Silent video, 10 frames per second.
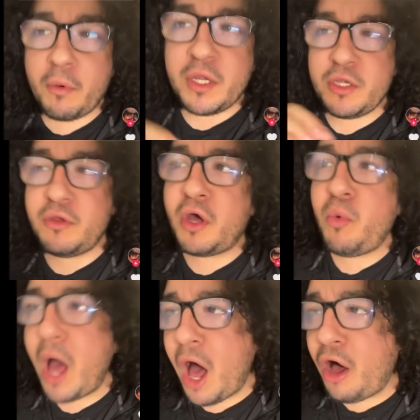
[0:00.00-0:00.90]
we do the,
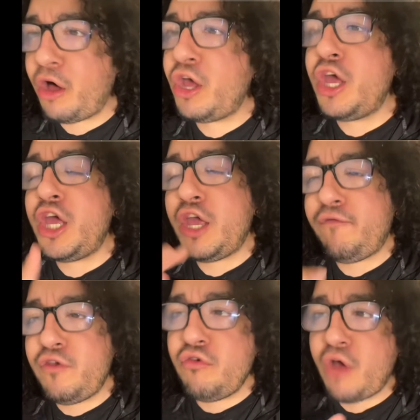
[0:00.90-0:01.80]
well,
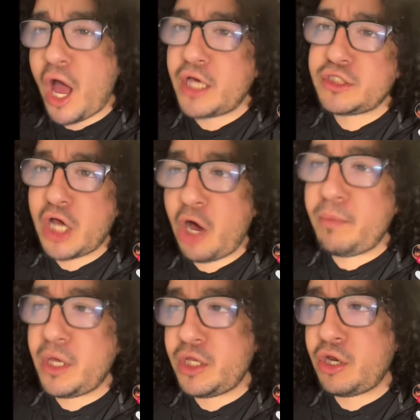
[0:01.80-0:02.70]
if you guys tell
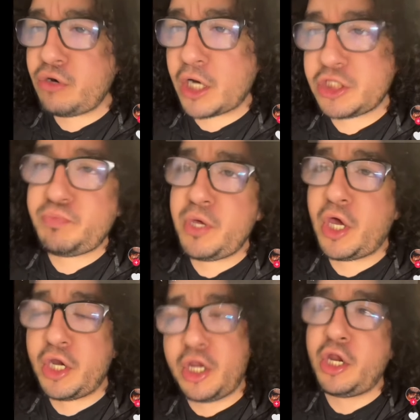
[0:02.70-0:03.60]
me, not to speak
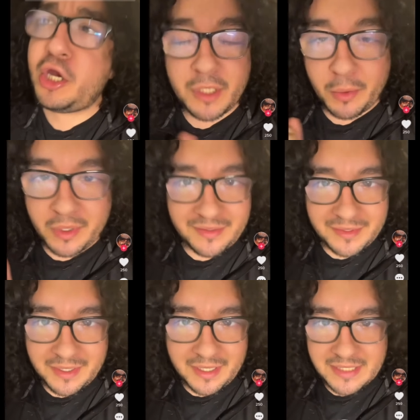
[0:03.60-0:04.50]
on it, no
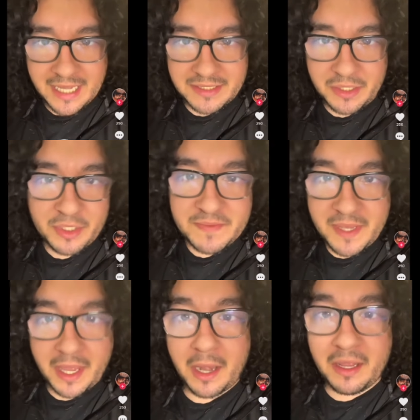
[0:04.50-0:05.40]
one is asking you to speak
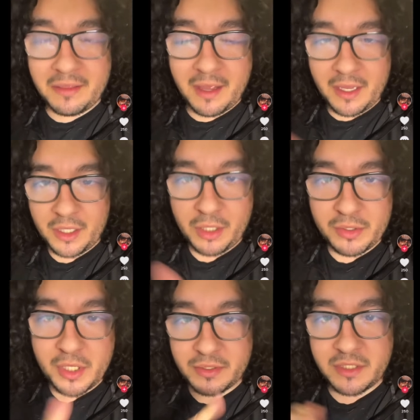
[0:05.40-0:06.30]
on anything. You
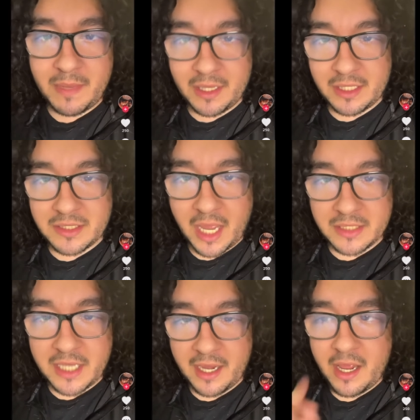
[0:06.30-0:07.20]
chose to make this
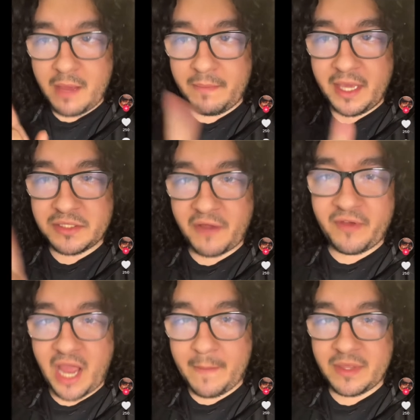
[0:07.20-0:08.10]
content based off a
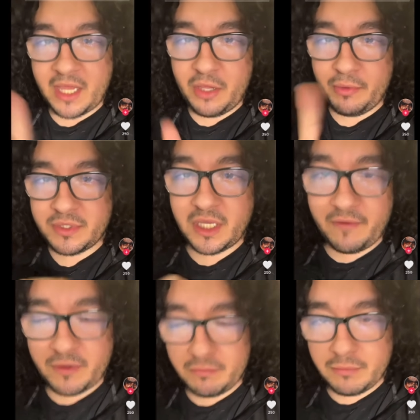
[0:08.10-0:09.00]
comment that you
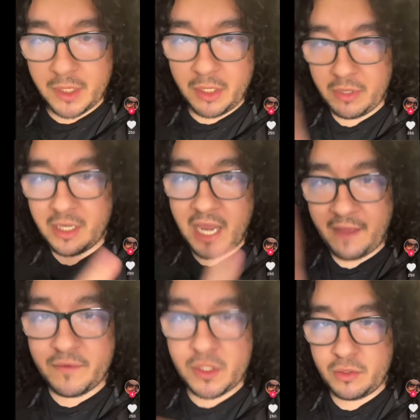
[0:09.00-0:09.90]
received. You didn't
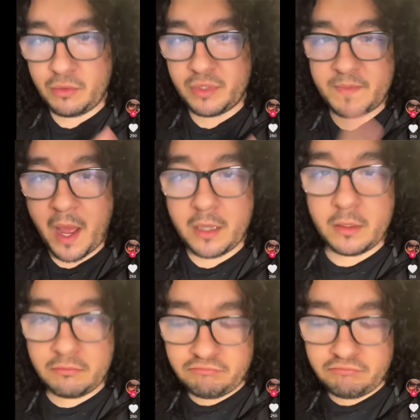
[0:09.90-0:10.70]
have to respond.